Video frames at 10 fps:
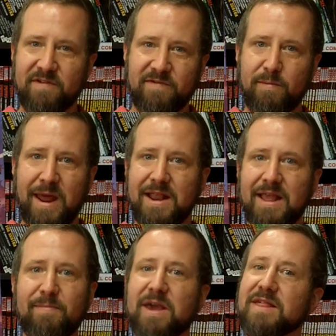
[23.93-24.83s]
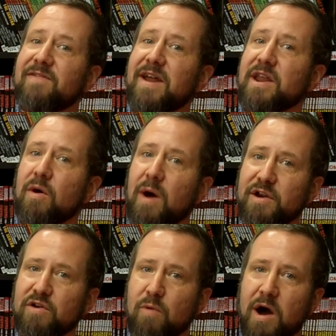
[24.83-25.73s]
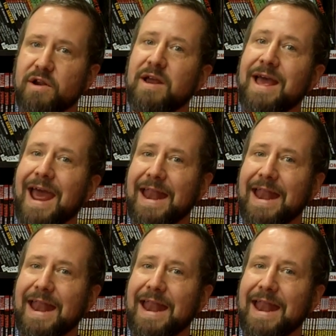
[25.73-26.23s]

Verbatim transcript: of humanity because they've had to go underwater